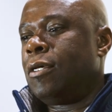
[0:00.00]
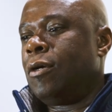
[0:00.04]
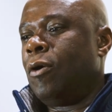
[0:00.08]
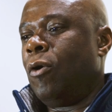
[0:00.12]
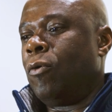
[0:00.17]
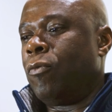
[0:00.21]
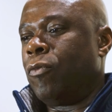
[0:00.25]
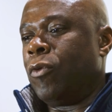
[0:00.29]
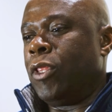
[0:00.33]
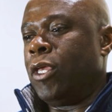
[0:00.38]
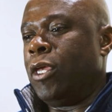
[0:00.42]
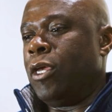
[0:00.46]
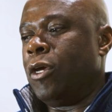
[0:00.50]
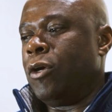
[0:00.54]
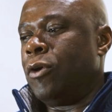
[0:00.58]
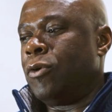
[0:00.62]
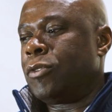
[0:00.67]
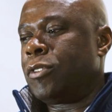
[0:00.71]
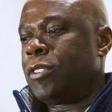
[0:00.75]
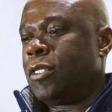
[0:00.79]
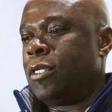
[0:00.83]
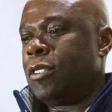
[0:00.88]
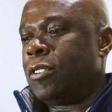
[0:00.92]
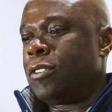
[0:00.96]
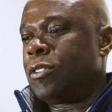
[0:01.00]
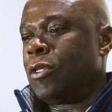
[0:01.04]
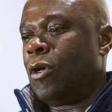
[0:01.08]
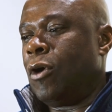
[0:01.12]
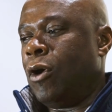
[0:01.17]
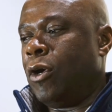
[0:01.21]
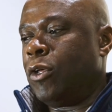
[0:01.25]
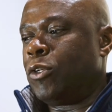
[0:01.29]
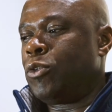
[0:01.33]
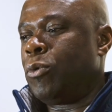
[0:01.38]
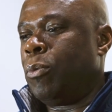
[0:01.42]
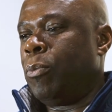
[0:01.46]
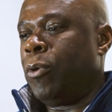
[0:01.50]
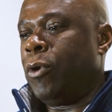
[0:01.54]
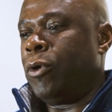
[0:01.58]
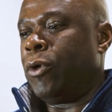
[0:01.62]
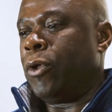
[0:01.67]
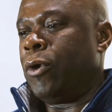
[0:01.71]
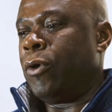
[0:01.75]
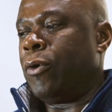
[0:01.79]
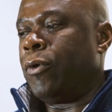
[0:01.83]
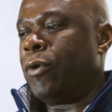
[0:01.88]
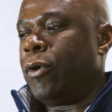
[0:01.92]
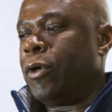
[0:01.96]
over the years is
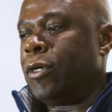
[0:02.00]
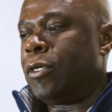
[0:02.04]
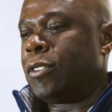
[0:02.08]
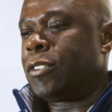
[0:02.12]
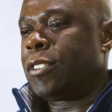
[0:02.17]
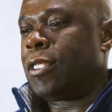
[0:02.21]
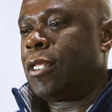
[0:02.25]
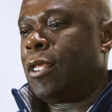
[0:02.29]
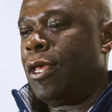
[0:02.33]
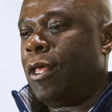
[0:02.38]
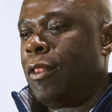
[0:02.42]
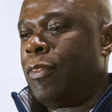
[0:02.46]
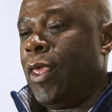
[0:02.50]
entrepreneurs,